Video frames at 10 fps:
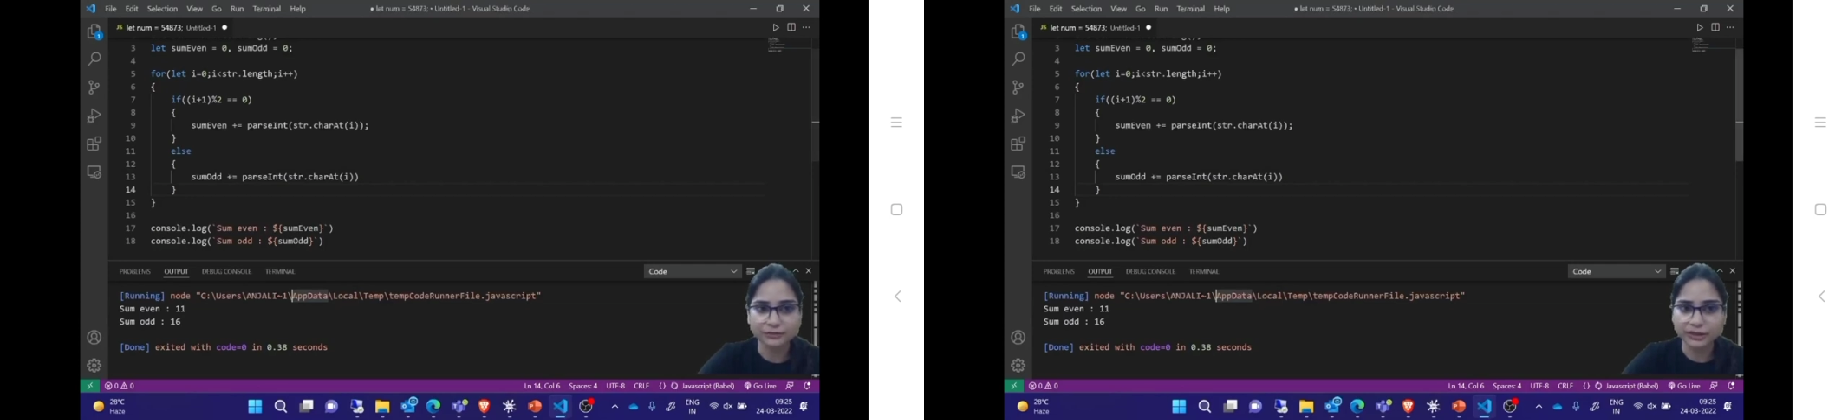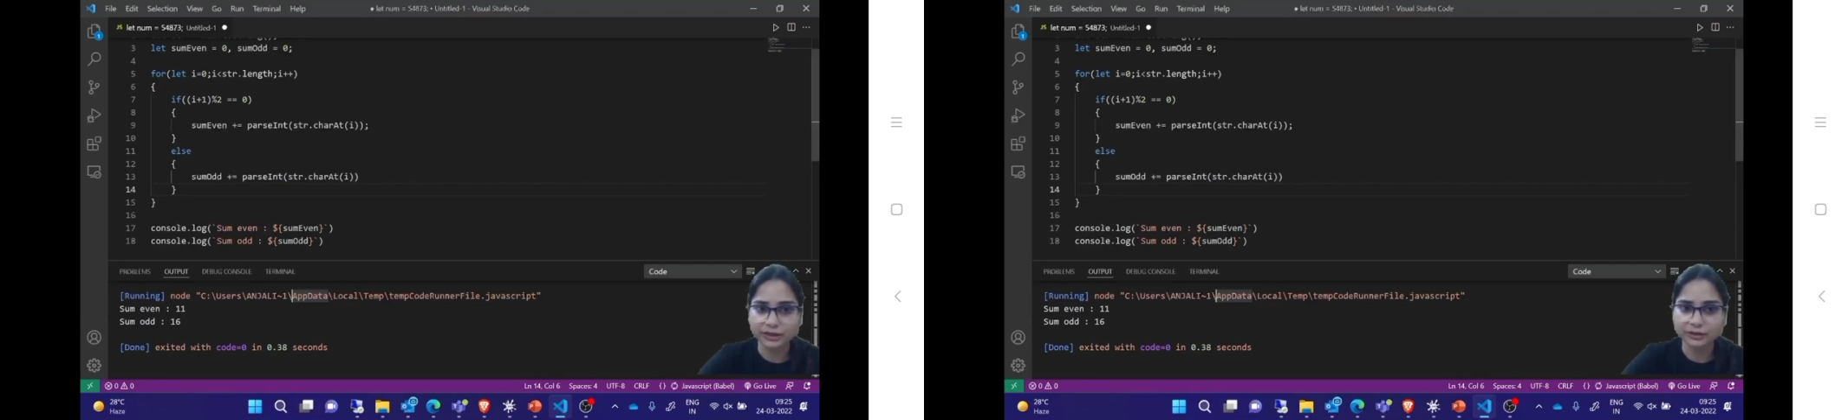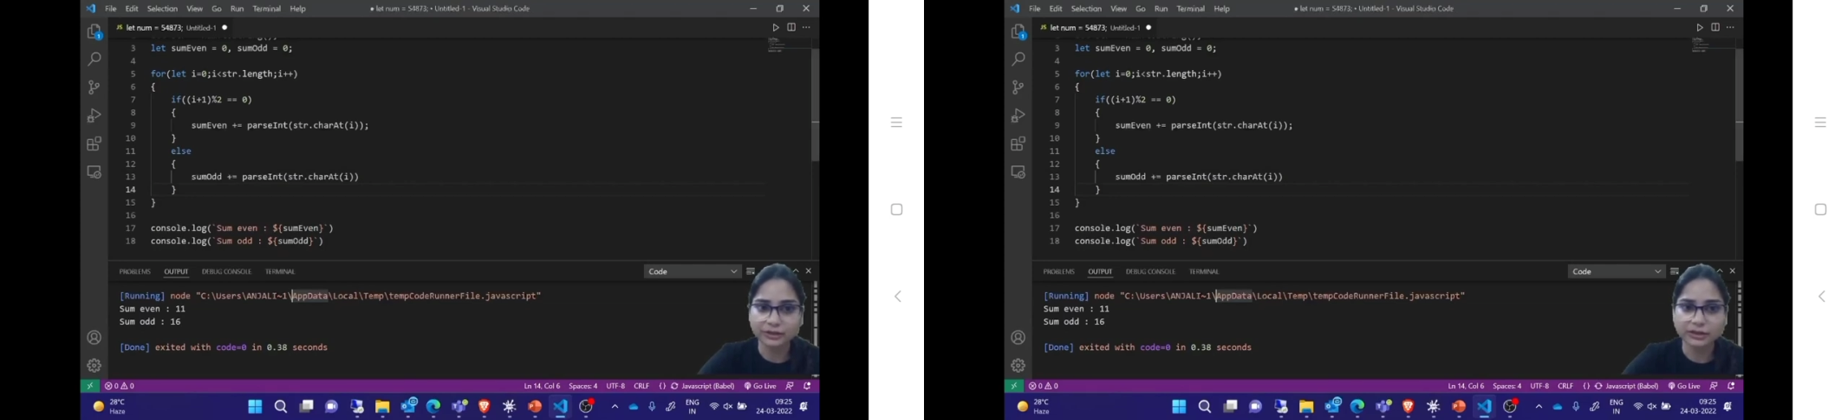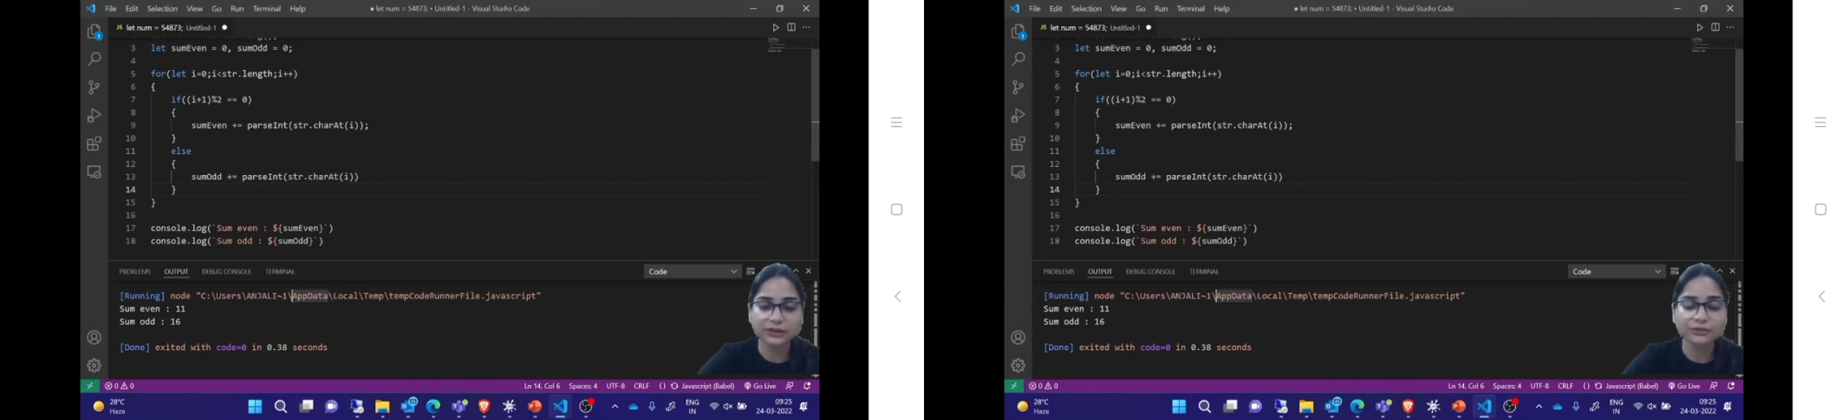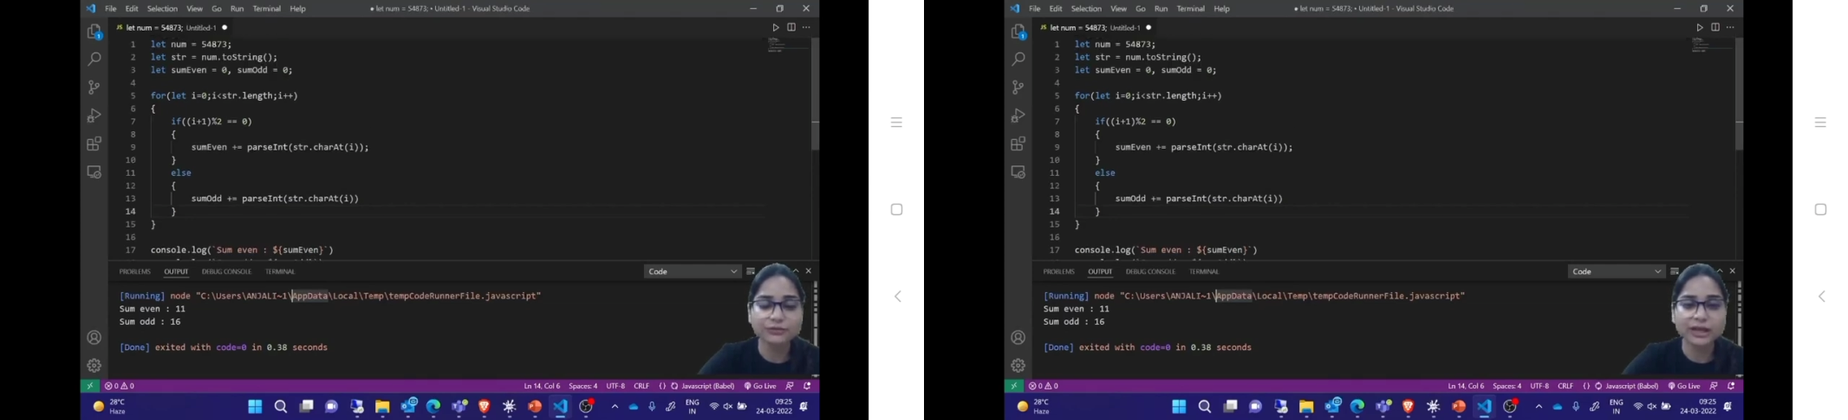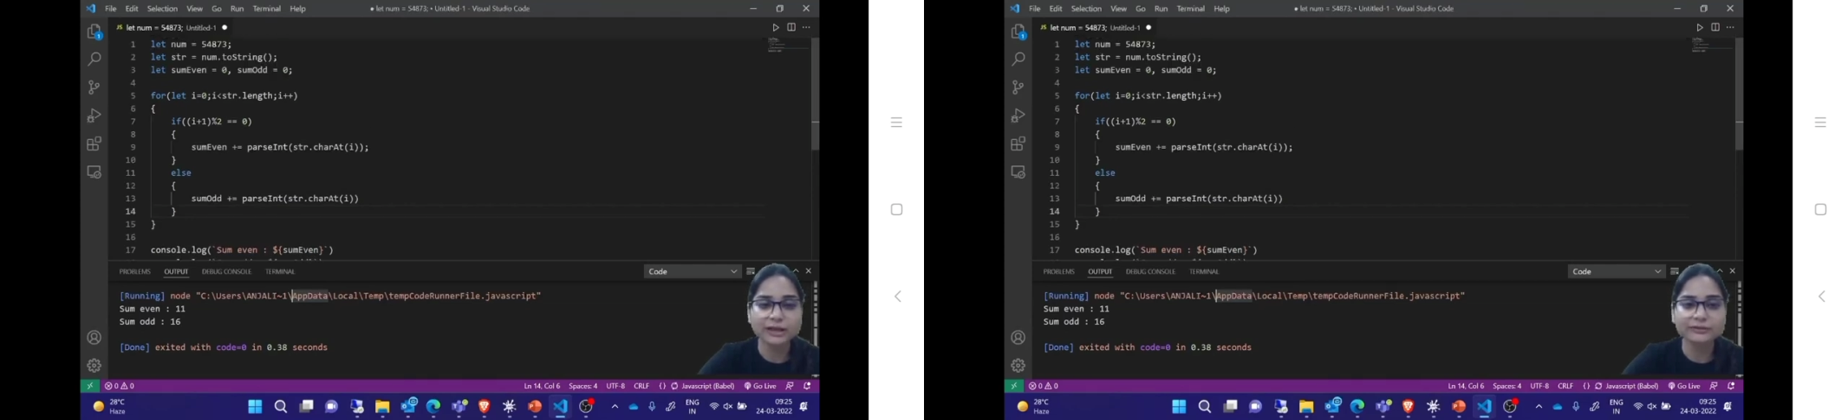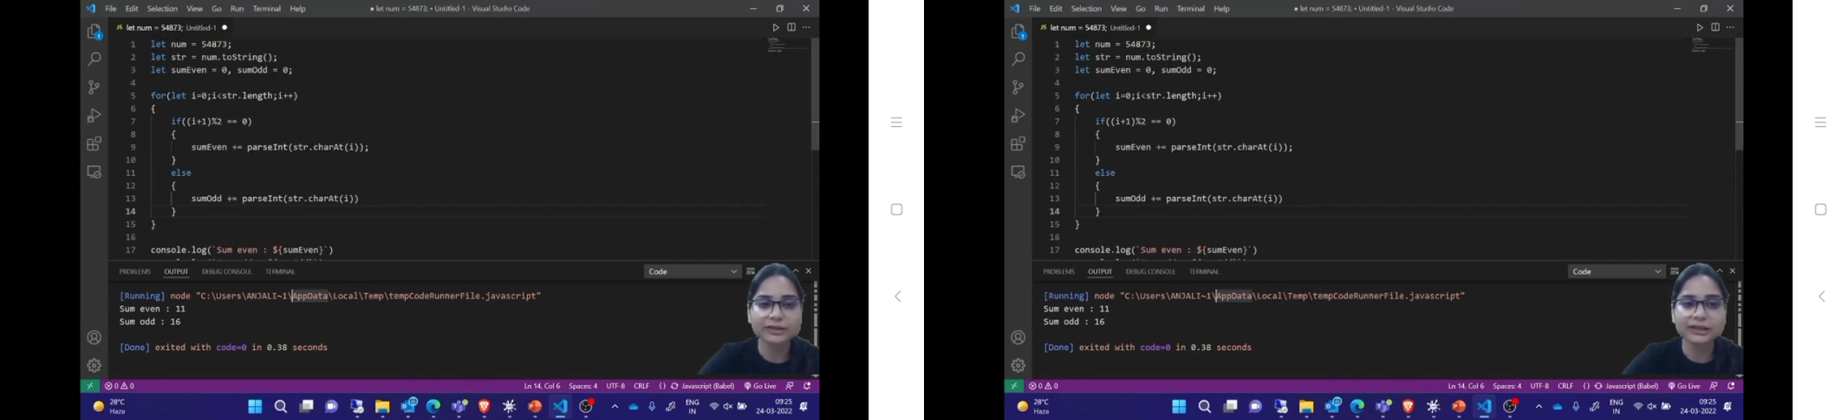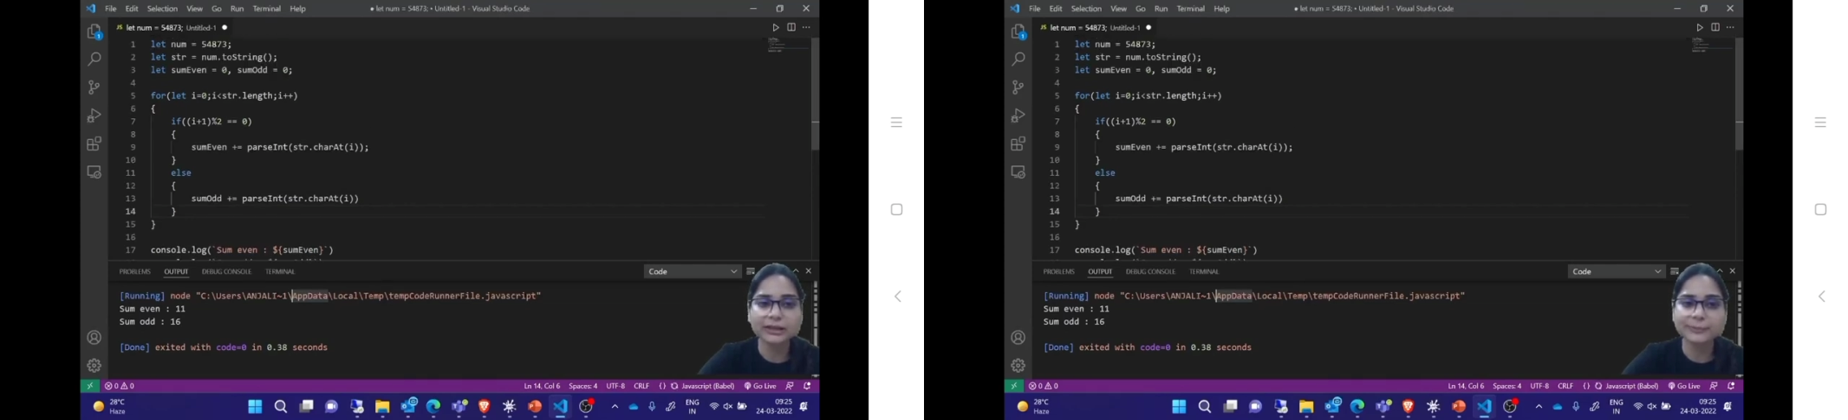What and all things we have
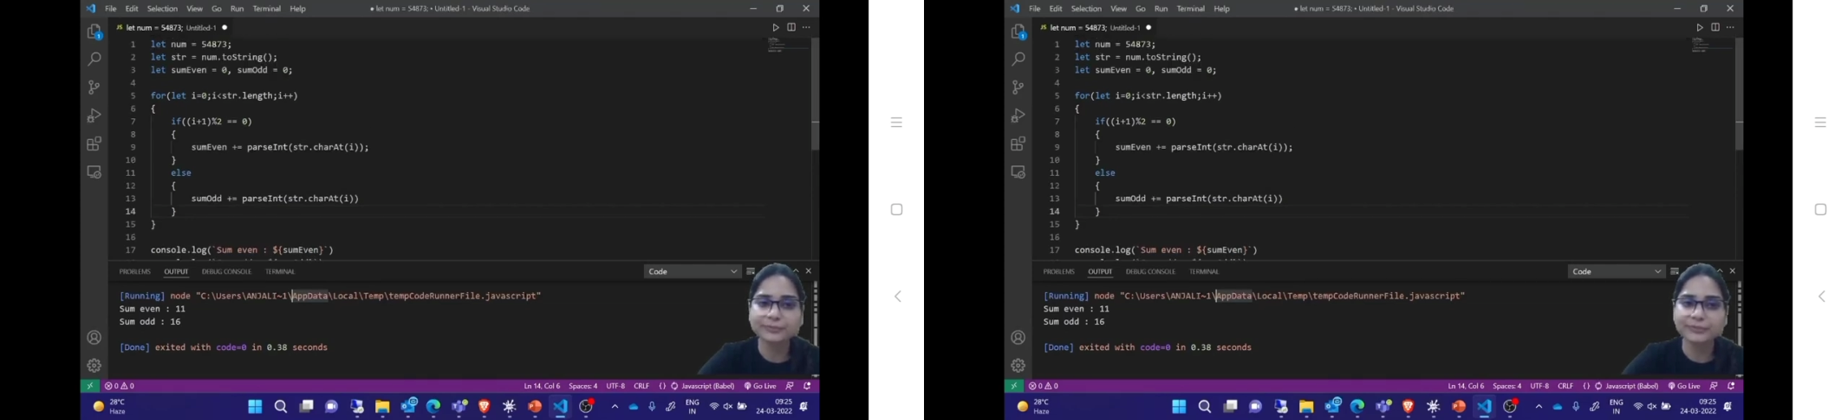done?